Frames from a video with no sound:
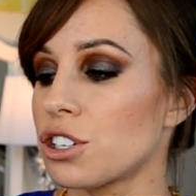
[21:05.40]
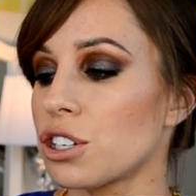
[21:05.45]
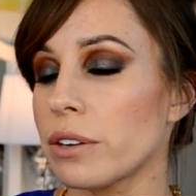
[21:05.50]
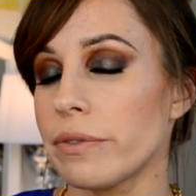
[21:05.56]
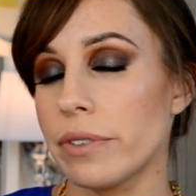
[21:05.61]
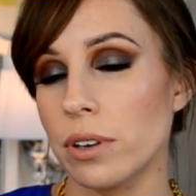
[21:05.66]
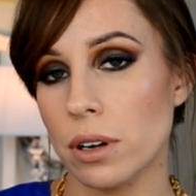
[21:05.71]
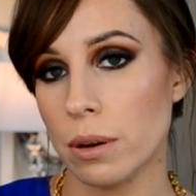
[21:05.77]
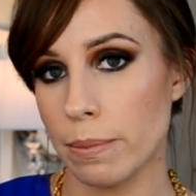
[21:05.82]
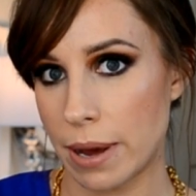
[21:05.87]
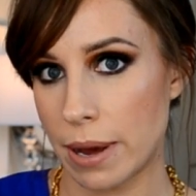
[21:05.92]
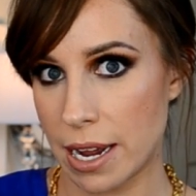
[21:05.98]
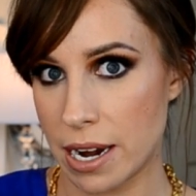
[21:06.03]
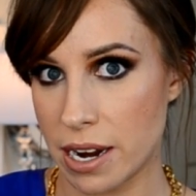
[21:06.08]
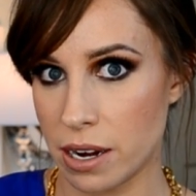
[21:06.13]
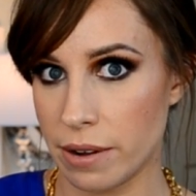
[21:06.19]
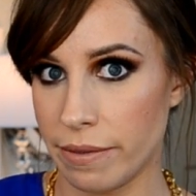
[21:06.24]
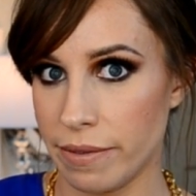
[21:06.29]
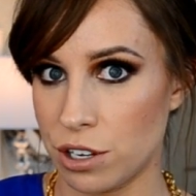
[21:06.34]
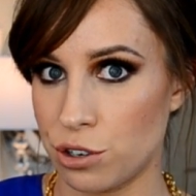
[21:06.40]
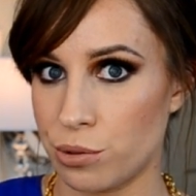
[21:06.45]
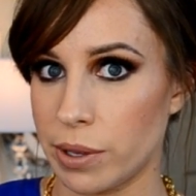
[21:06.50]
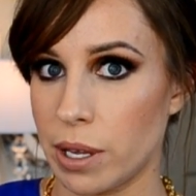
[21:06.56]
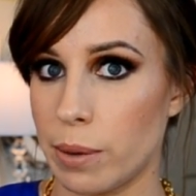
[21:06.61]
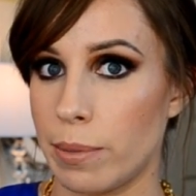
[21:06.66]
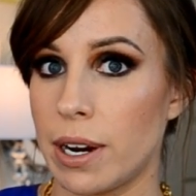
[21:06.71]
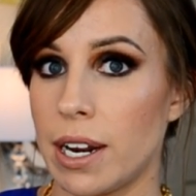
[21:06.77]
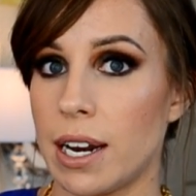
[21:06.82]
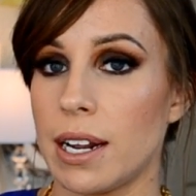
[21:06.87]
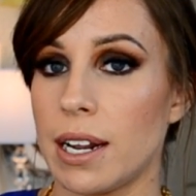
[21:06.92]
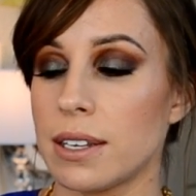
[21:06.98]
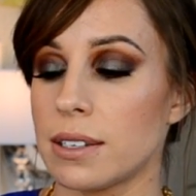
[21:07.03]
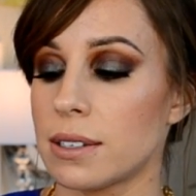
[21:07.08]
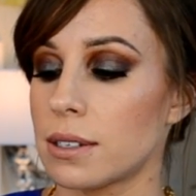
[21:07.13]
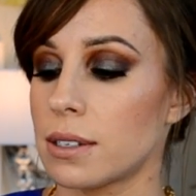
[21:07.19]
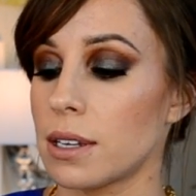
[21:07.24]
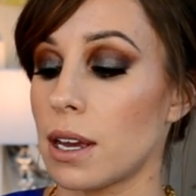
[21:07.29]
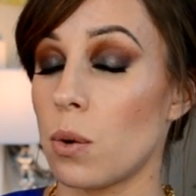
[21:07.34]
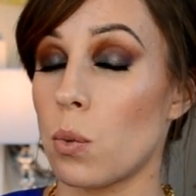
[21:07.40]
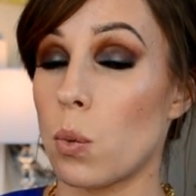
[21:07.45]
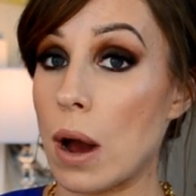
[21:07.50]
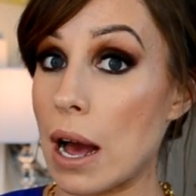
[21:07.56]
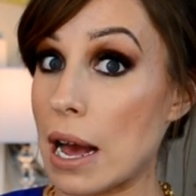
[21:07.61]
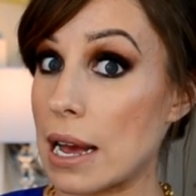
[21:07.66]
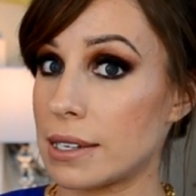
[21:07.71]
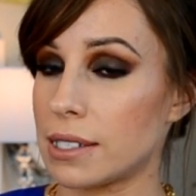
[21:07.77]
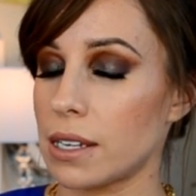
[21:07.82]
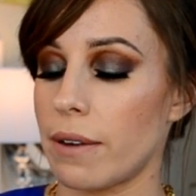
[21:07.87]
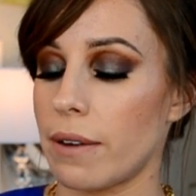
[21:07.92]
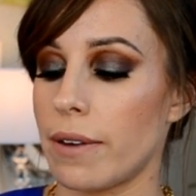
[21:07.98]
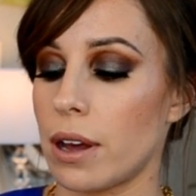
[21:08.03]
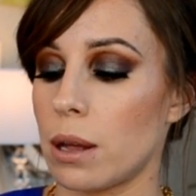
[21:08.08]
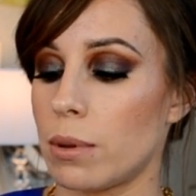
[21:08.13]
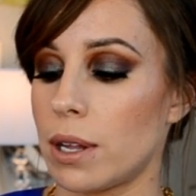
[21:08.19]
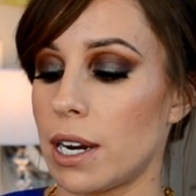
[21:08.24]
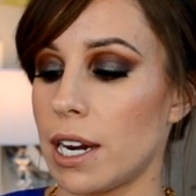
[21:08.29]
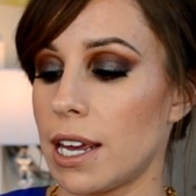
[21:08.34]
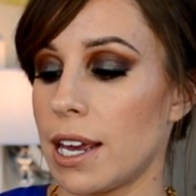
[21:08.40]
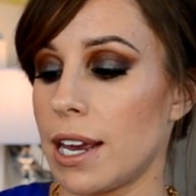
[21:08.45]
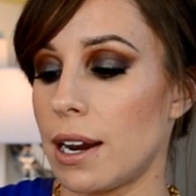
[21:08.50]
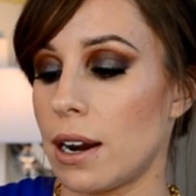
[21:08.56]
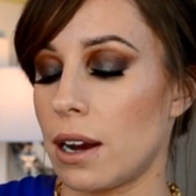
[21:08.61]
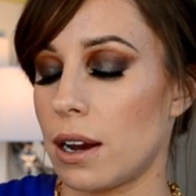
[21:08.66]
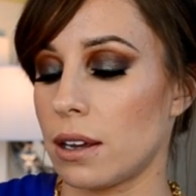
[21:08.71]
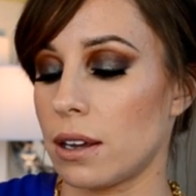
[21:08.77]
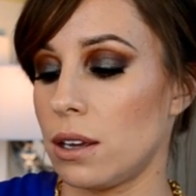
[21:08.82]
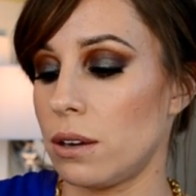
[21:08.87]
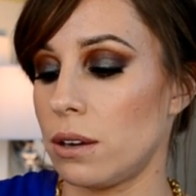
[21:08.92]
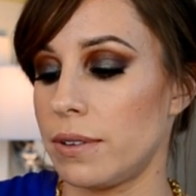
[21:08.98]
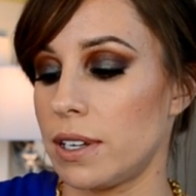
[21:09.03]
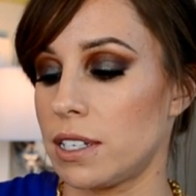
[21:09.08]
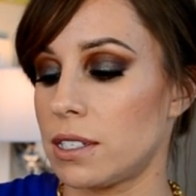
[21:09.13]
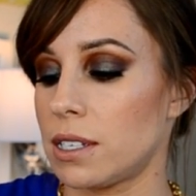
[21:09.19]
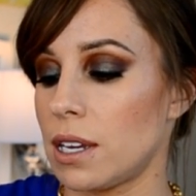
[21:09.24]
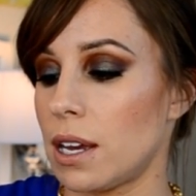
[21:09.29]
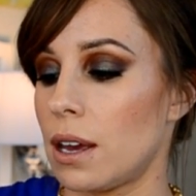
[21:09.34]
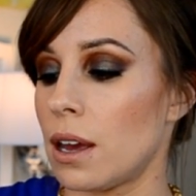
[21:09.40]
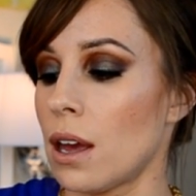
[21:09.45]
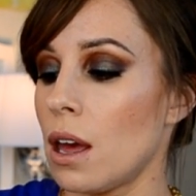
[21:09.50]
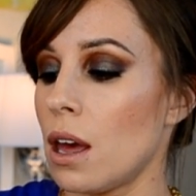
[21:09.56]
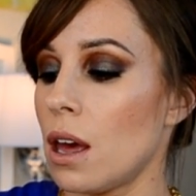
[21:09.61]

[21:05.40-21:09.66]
sure if you can buy it individually, but it is, it was available in a kit on Q V C.